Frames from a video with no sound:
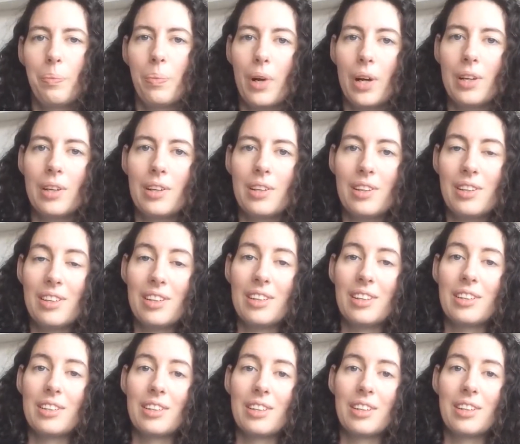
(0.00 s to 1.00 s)
But
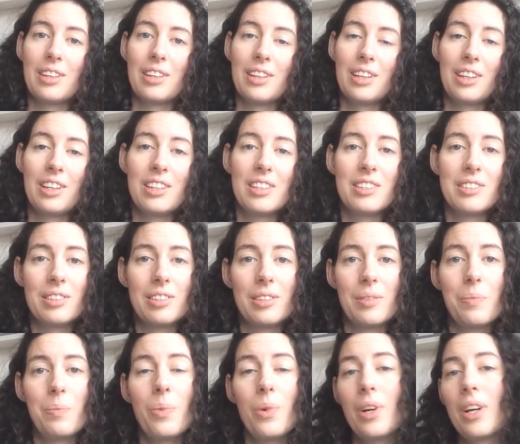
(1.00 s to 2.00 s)
it
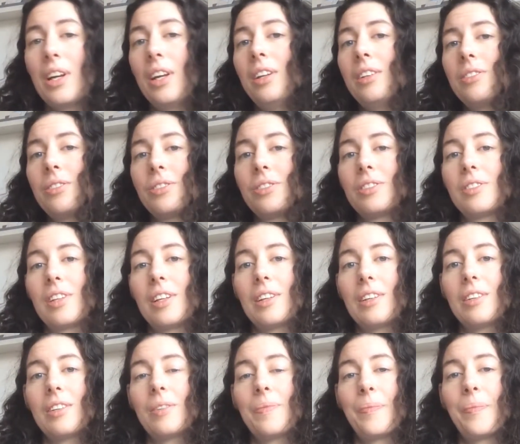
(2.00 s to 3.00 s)
is more
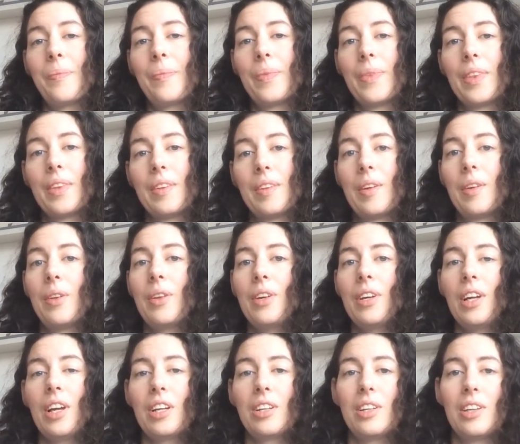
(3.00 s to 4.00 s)
interesting to
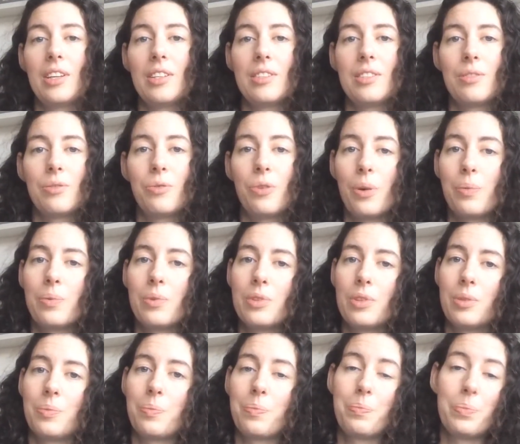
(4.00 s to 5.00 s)
look at this from
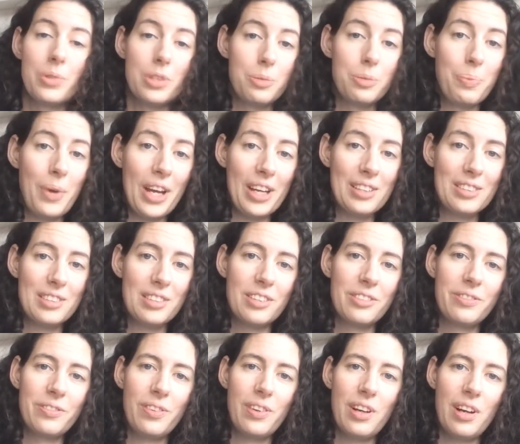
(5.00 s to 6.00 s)
the
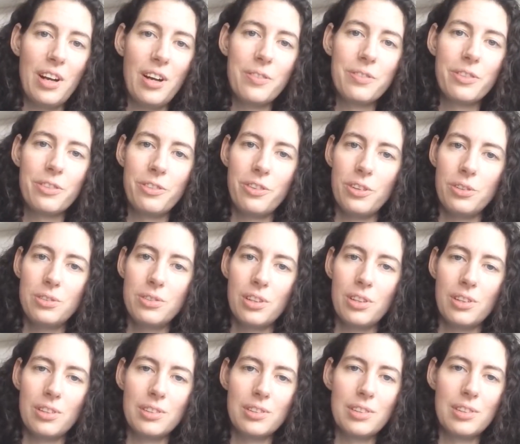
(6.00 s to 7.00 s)
perspective of the
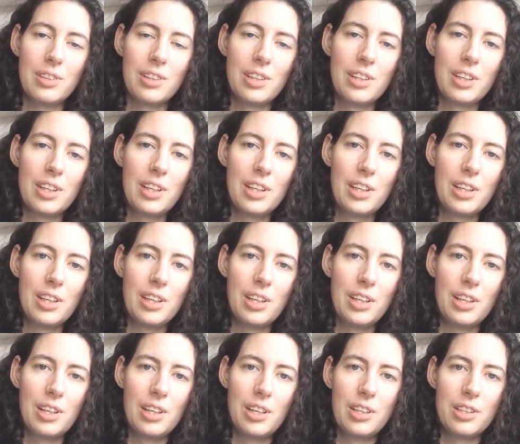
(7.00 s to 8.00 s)
photon.
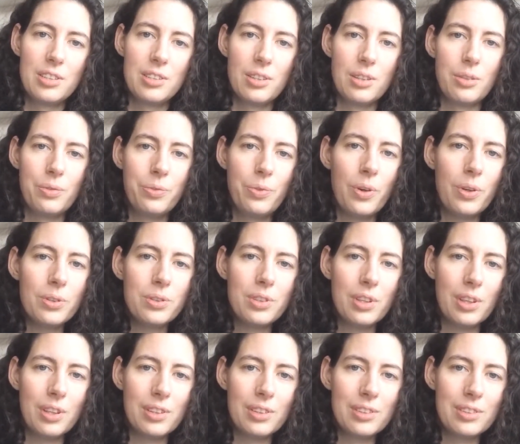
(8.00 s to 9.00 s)
So the
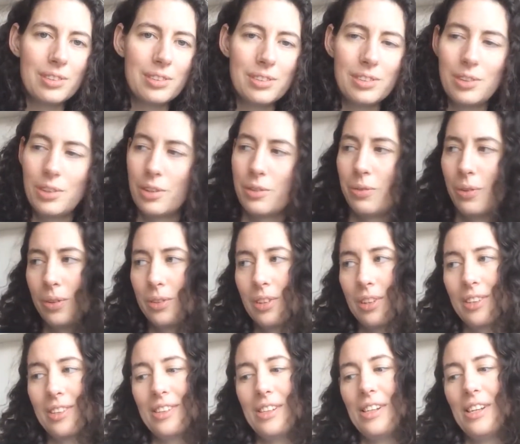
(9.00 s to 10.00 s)
photon, you're a
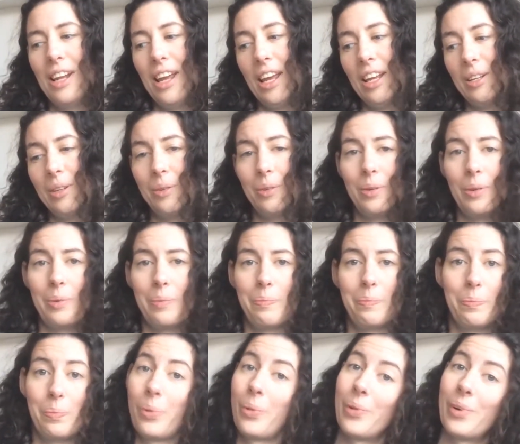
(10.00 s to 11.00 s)
photon, and you're
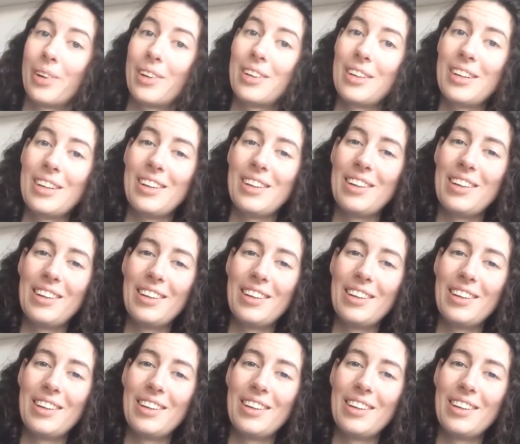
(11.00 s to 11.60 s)
born